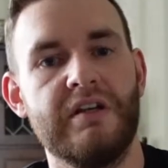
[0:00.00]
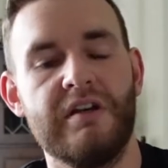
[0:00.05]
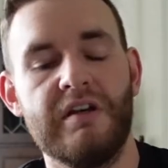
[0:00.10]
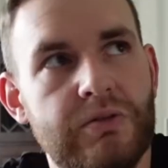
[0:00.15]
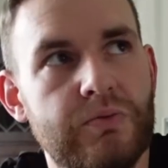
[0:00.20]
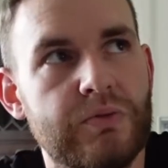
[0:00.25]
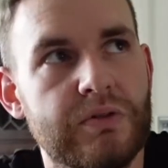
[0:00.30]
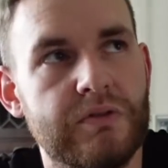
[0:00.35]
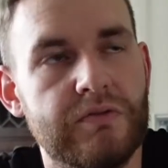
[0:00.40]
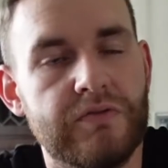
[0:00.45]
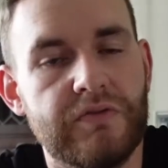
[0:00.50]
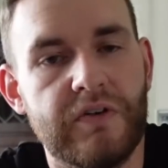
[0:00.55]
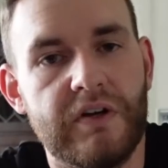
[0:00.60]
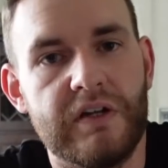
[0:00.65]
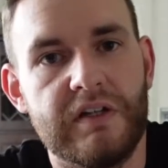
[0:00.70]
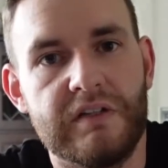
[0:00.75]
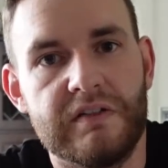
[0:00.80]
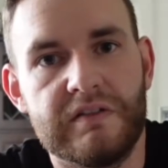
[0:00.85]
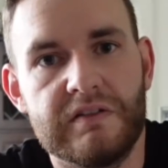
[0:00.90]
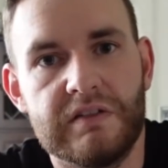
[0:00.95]
You wouldn't
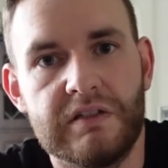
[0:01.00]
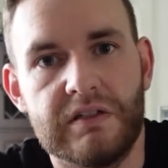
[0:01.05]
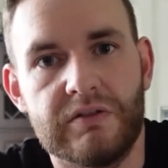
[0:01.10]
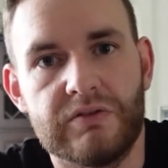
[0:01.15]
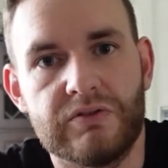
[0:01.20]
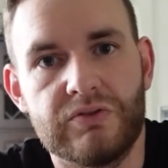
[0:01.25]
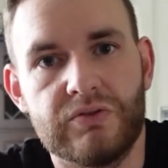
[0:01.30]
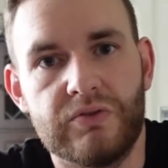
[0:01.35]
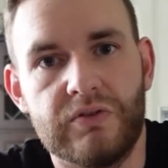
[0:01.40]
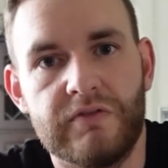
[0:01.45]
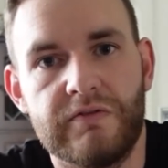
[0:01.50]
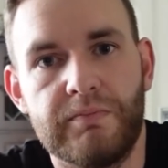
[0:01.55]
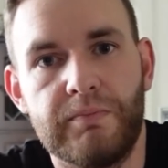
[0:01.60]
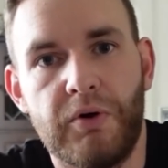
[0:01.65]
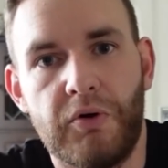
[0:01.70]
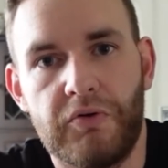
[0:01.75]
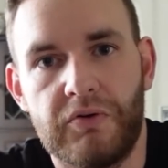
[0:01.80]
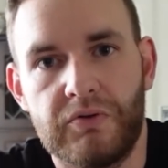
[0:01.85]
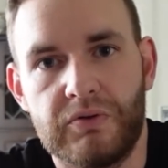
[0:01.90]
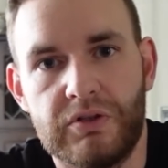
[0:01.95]
find, you know, sort of
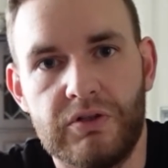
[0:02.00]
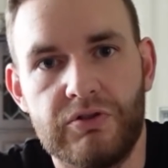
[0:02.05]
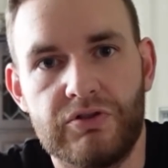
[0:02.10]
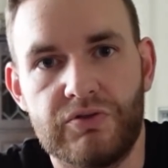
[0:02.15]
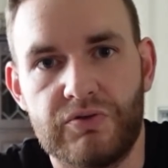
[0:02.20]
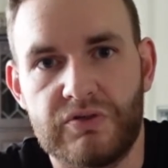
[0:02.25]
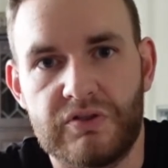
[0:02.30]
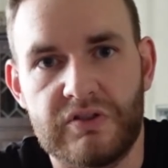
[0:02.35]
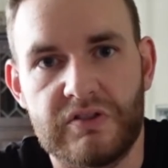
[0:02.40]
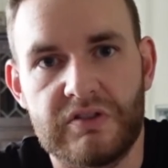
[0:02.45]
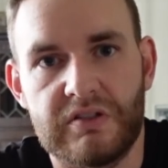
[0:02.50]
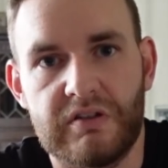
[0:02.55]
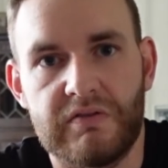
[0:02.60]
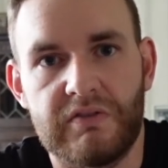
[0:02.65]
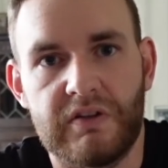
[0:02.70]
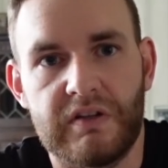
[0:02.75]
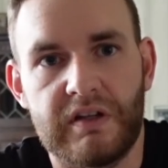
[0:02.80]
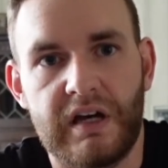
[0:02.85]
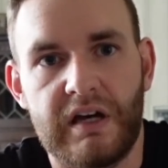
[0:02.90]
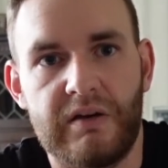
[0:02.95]
borrowed neutrals and stuff
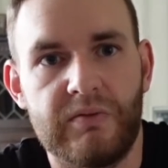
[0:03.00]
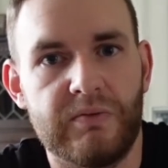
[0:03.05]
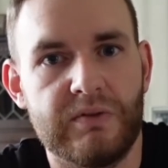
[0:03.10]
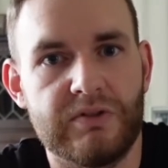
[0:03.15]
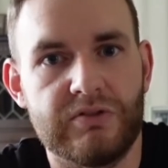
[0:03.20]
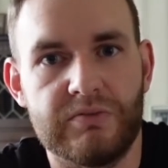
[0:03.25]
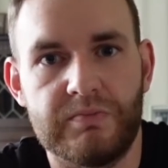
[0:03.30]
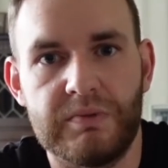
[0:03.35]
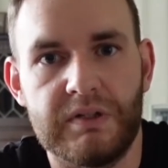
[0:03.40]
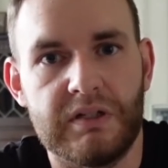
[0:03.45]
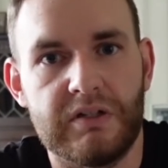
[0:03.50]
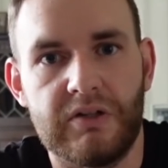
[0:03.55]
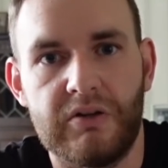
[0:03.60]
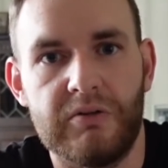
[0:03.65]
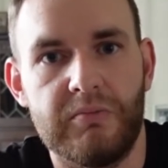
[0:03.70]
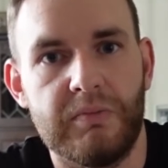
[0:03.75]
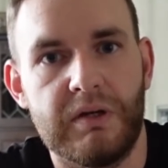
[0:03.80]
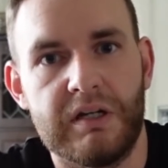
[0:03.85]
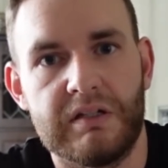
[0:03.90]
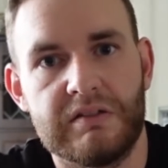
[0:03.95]
like that, which would be a
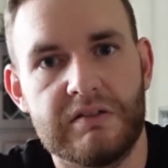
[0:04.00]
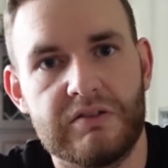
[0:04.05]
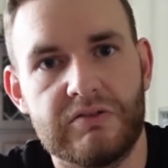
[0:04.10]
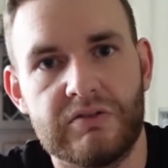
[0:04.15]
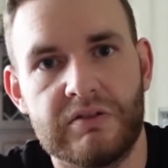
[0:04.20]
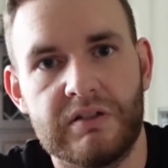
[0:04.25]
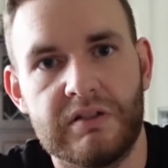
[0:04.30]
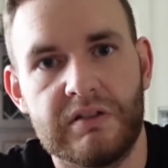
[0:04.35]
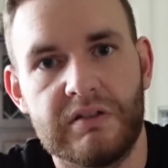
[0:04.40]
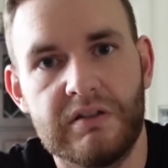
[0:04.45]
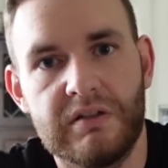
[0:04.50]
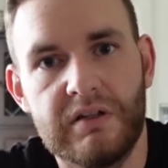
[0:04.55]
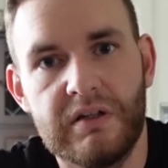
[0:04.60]
nightmare to try and,